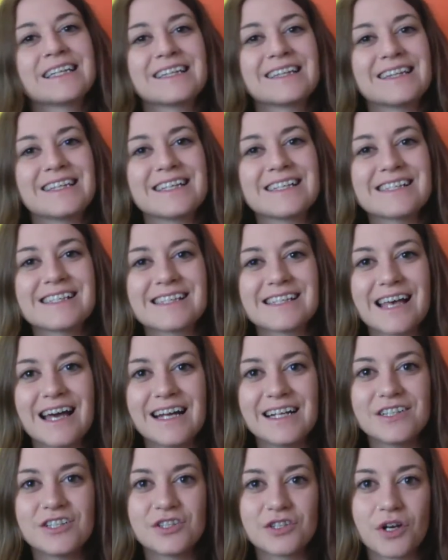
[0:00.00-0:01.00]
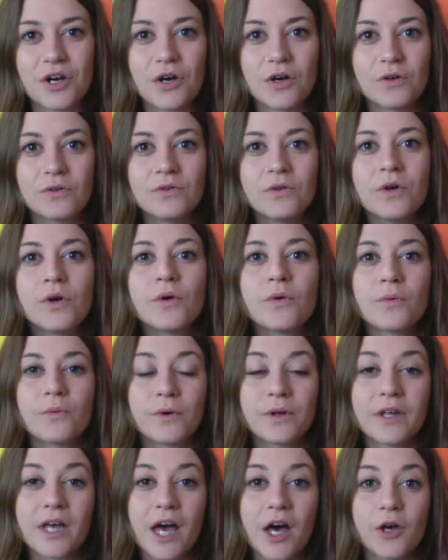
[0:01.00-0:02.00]
This slideshow
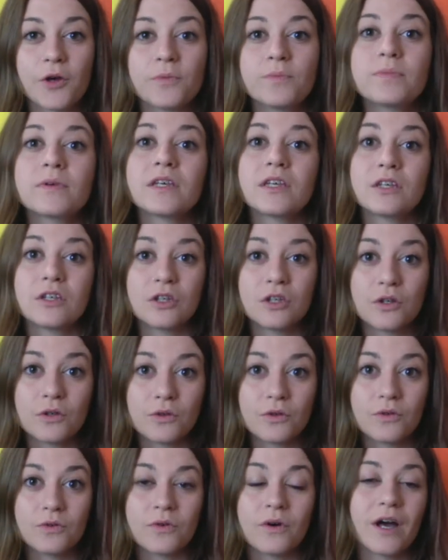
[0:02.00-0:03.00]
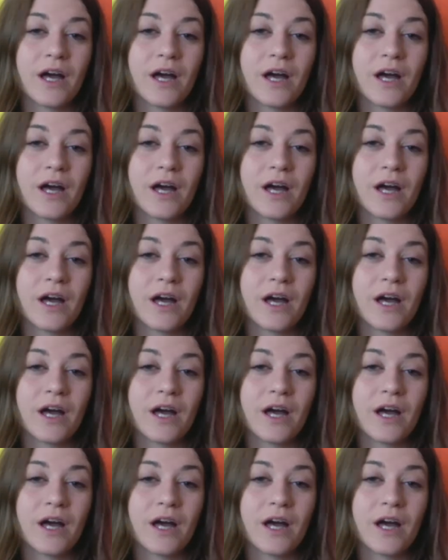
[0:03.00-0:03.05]
will help you